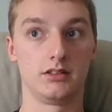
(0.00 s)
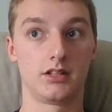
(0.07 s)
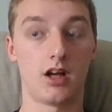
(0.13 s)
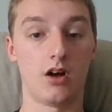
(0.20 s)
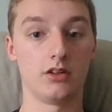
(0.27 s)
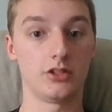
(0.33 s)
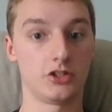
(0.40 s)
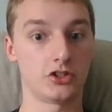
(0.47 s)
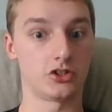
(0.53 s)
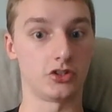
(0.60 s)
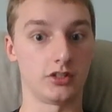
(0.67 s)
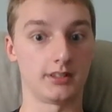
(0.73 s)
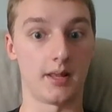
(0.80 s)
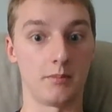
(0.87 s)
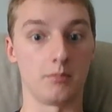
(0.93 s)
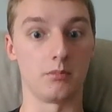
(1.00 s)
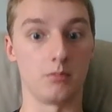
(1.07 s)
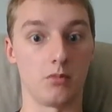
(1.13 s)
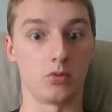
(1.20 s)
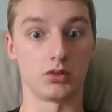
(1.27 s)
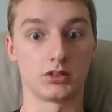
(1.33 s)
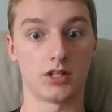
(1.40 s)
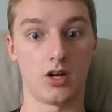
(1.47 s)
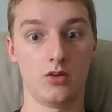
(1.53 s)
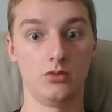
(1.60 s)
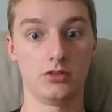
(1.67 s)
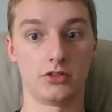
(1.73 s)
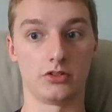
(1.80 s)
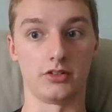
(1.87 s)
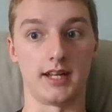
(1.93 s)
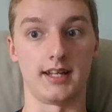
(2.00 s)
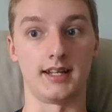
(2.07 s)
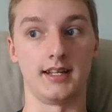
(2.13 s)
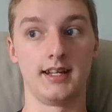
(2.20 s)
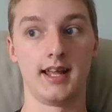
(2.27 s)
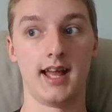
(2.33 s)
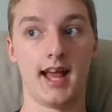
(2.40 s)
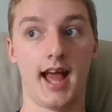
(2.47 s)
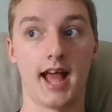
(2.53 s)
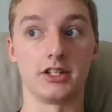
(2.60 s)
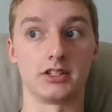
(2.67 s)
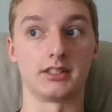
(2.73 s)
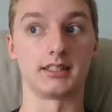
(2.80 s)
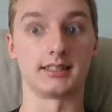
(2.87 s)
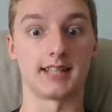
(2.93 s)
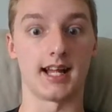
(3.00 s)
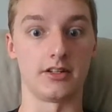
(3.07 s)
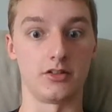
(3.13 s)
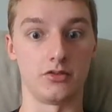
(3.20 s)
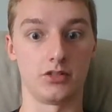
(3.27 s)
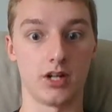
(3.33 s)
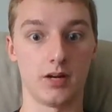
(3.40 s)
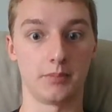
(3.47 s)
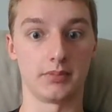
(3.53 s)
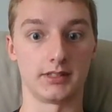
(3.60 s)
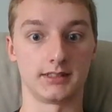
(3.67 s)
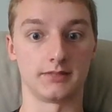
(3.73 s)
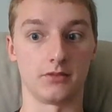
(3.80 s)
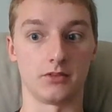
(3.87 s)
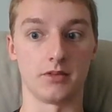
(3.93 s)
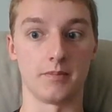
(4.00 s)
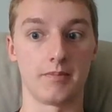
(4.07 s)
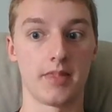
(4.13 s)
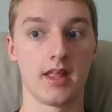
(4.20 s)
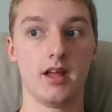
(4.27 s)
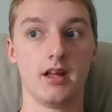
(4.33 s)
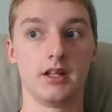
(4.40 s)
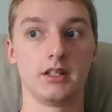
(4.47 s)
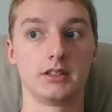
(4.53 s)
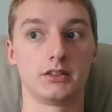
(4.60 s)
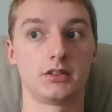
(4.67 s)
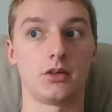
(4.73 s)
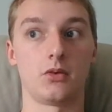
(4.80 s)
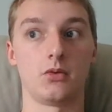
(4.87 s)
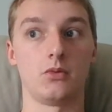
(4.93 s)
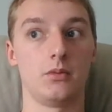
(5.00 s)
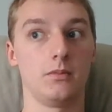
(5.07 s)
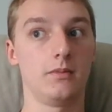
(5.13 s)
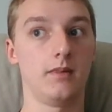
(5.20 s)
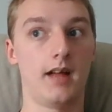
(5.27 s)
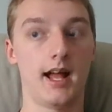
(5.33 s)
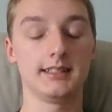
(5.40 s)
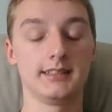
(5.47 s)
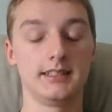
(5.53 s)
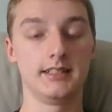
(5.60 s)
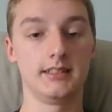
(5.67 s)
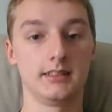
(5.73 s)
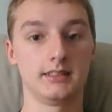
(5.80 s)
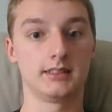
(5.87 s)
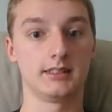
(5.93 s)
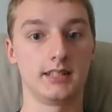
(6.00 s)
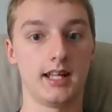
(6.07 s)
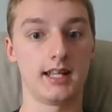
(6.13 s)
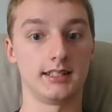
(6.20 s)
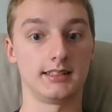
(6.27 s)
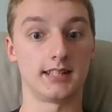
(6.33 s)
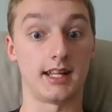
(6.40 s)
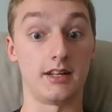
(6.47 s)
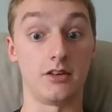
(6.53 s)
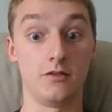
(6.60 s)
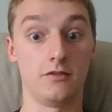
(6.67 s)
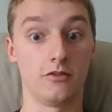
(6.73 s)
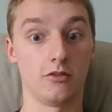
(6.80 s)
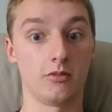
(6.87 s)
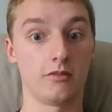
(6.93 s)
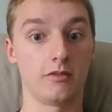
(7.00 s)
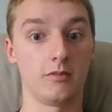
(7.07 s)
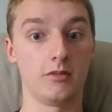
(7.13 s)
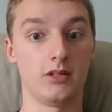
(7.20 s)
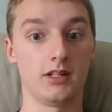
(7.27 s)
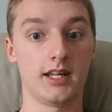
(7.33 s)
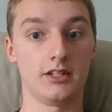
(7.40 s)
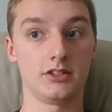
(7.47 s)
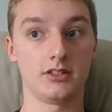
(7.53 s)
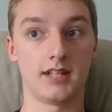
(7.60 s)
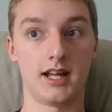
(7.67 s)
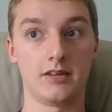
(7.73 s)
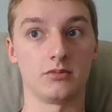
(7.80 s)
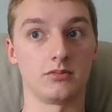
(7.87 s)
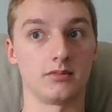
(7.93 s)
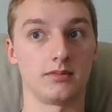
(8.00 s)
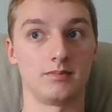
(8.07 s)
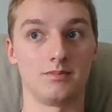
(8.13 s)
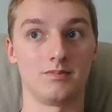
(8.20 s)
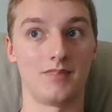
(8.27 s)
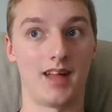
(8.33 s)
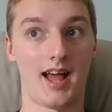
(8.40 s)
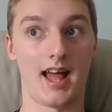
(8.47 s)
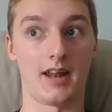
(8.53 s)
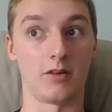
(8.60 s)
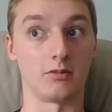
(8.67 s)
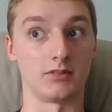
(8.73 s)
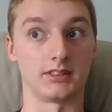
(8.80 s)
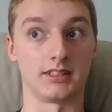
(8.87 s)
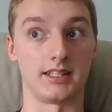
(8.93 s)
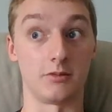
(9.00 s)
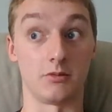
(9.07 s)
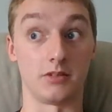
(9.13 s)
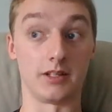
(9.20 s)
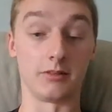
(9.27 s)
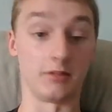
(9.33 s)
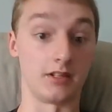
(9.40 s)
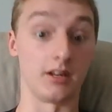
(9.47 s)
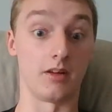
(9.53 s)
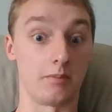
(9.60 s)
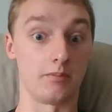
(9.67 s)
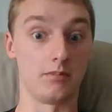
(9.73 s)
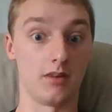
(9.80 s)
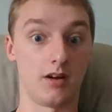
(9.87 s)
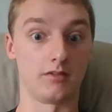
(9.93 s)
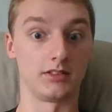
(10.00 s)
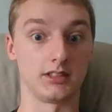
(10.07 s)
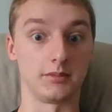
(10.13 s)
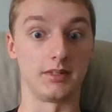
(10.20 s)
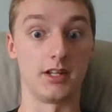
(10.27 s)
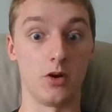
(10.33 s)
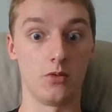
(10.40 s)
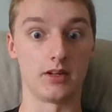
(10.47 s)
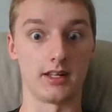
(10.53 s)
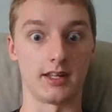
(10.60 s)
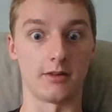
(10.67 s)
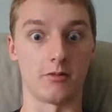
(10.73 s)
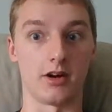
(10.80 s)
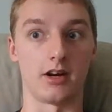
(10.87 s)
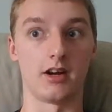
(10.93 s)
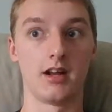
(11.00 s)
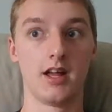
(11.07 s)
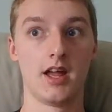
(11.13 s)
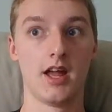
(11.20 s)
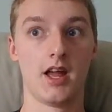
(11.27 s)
construct that Morse code created, and just assign new topics for it. So I see this as a new form of communication. I don't see it would not obviously be going anywhere,